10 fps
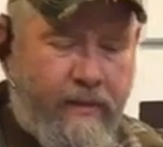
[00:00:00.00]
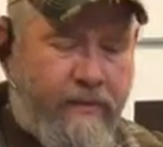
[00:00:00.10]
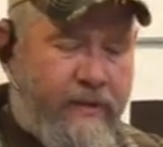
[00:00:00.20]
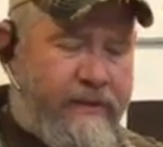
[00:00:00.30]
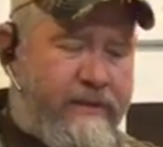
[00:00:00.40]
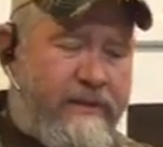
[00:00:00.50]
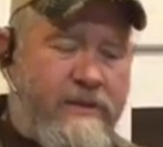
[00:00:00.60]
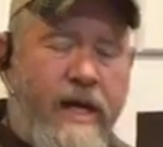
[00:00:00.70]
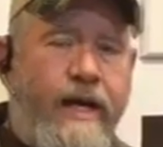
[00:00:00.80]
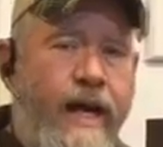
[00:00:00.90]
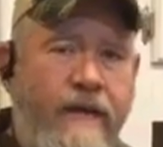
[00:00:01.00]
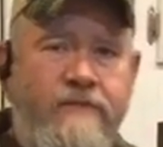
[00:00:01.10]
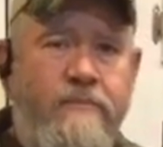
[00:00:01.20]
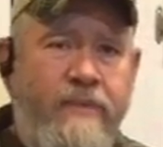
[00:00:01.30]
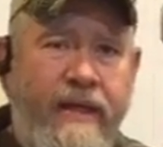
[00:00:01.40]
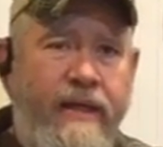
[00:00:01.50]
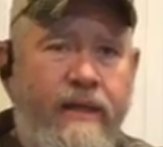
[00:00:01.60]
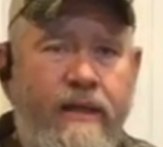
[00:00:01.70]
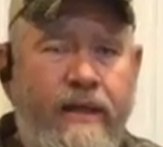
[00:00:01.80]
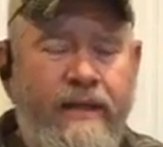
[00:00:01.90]
This does not have to
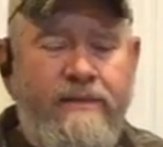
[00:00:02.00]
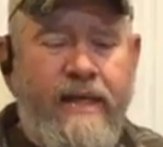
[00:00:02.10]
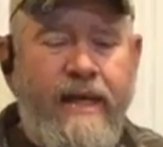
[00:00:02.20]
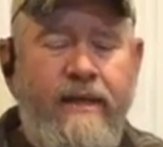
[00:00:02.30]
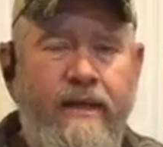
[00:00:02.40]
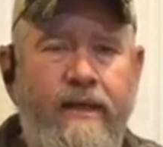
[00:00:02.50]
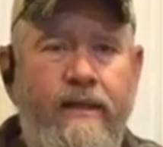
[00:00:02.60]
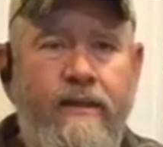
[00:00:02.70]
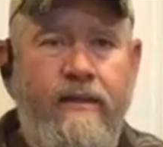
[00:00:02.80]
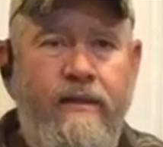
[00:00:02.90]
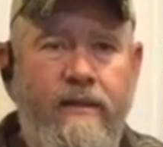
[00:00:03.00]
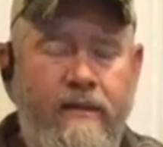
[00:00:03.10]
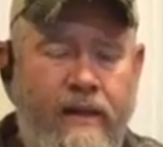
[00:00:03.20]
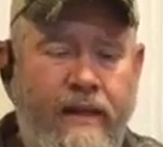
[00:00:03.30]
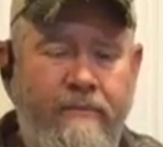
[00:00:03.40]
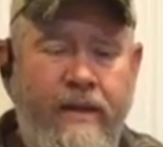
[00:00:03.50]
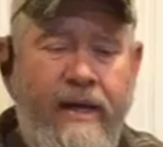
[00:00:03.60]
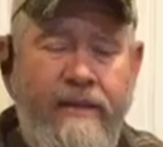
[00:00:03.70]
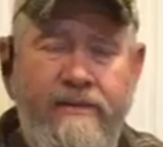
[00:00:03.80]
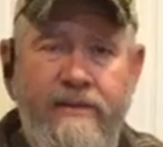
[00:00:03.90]
be exactly like
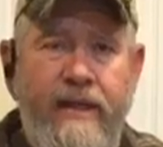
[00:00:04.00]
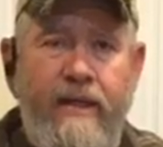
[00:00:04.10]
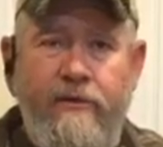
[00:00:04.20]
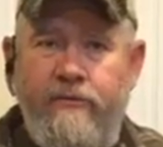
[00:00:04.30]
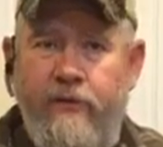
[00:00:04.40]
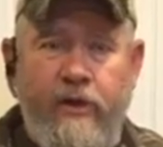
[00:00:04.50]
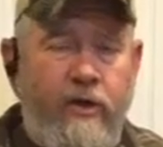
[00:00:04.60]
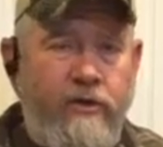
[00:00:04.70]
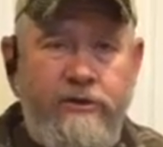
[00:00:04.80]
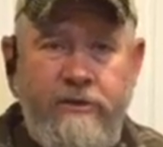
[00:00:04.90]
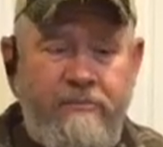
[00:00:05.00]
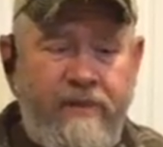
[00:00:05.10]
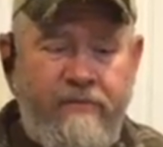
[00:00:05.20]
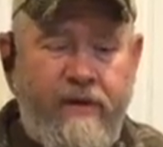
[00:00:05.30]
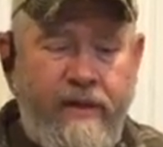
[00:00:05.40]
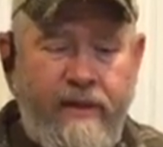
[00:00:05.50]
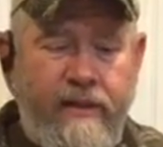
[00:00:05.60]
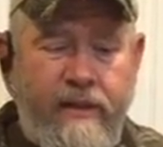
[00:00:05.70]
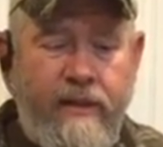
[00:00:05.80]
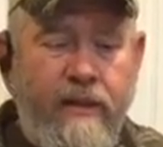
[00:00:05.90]
my snares for yours to be very
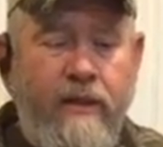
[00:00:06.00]
good.